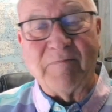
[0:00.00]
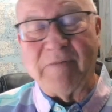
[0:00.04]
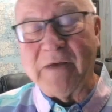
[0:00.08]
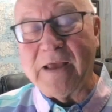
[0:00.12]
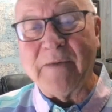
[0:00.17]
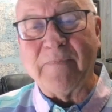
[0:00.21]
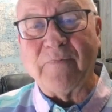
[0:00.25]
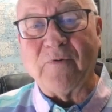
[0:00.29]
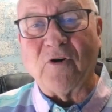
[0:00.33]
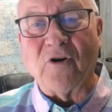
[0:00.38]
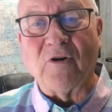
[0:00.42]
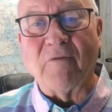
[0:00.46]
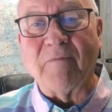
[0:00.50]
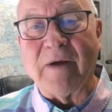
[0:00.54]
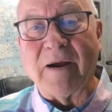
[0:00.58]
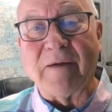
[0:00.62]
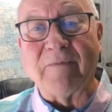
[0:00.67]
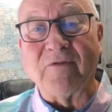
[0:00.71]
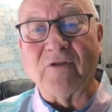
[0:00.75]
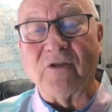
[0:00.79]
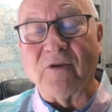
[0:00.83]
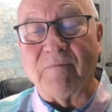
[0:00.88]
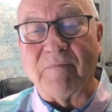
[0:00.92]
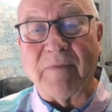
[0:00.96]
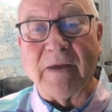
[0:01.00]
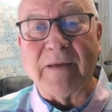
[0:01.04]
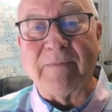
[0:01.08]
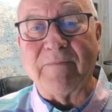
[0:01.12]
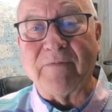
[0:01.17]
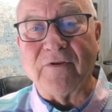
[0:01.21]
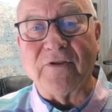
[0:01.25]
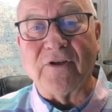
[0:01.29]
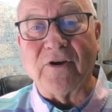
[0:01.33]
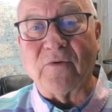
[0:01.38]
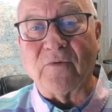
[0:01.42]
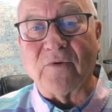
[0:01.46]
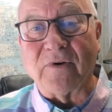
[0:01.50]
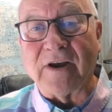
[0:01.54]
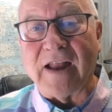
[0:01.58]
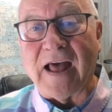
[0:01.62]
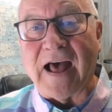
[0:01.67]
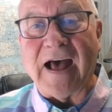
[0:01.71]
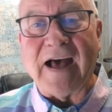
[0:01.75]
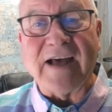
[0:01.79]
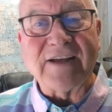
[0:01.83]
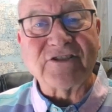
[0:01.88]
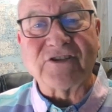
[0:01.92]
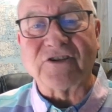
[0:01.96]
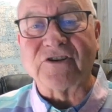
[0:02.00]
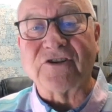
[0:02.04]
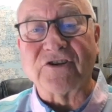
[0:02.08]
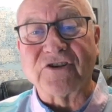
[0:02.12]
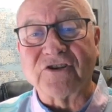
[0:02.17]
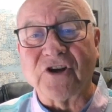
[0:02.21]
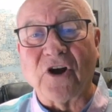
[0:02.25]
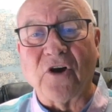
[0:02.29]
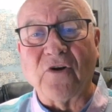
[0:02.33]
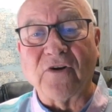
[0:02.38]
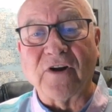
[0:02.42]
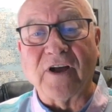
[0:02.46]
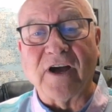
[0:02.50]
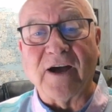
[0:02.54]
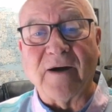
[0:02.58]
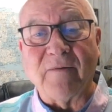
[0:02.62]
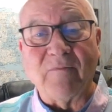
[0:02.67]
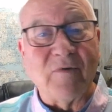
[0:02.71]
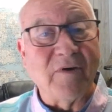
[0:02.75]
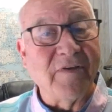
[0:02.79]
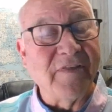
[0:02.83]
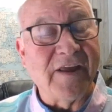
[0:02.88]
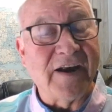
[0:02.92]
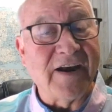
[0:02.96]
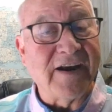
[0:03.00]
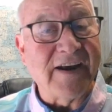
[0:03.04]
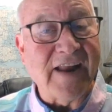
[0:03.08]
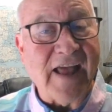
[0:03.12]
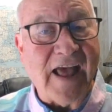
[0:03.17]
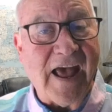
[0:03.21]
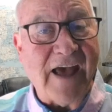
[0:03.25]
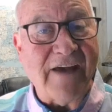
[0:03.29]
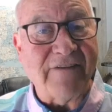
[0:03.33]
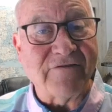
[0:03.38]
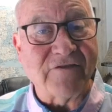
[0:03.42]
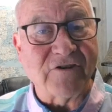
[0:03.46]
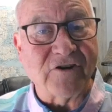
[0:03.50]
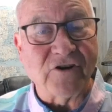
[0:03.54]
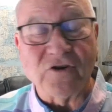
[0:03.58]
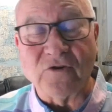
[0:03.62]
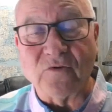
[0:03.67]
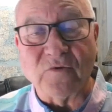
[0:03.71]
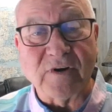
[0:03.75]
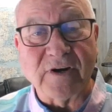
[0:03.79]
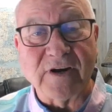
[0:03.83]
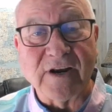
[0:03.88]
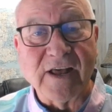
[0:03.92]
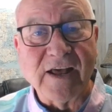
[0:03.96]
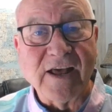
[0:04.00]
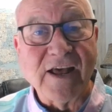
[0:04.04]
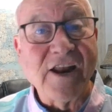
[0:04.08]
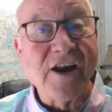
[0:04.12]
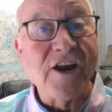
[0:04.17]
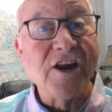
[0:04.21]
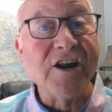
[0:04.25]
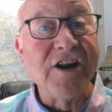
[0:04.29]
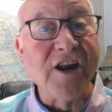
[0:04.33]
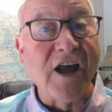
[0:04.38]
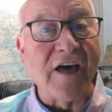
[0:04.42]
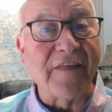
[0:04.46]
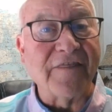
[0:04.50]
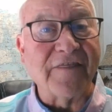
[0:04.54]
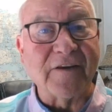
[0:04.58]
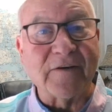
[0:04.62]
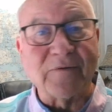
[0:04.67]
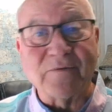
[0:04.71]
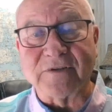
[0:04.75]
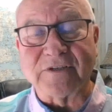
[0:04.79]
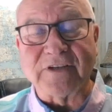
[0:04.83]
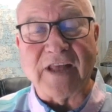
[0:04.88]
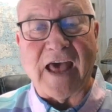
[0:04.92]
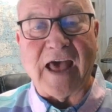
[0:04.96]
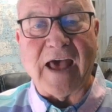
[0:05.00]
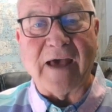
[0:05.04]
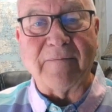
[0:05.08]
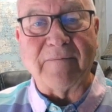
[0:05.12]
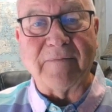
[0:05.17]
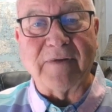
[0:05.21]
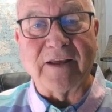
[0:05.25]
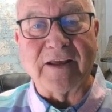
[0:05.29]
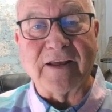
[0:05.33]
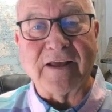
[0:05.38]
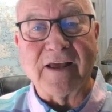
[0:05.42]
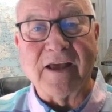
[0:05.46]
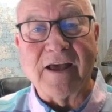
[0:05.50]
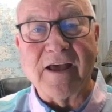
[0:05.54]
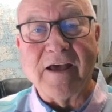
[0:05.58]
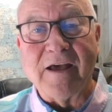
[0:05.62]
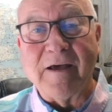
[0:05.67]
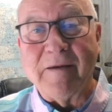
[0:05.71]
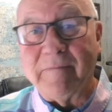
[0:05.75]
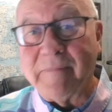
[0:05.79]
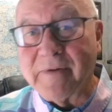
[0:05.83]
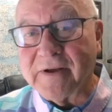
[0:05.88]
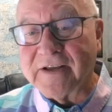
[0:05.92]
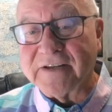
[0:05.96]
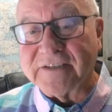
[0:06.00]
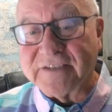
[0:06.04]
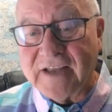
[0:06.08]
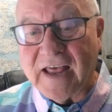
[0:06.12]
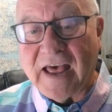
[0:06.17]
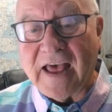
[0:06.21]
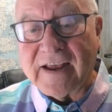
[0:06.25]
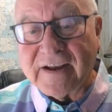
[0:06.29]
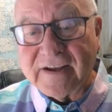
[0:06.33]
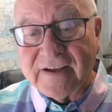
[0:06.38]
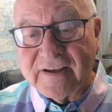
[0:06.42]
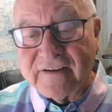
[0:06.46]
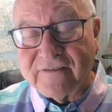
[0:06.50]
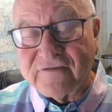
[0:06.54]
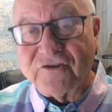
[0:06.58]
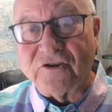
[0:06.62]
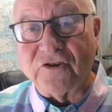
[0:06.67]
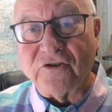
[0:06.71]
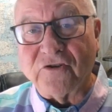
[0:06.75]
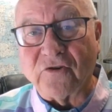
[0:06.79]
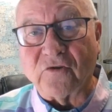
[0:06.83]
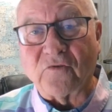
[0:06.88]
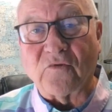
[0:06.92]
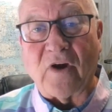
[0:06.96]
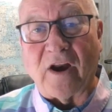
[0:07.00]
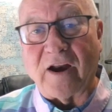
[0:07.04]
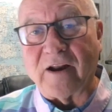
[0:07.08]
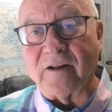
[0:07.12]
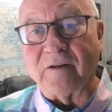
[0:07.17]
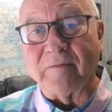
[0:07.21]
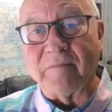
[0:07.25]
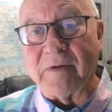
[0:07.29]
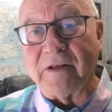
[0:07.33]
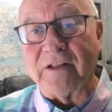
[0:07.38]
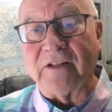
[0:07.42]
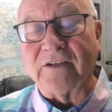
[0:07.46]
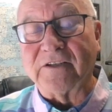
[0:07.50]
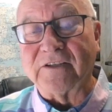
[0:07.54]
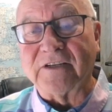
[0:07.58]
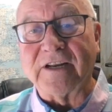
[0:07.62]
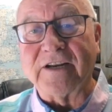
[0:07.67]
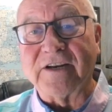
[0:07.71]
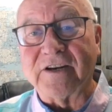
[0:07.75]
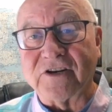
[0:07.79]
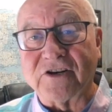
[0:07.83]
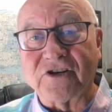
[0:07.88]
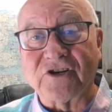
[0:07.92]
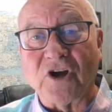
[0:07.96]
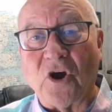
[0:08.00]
People remember the people that were nice and showed up when they didn't have to and nothing was happening because that gives you the credibility to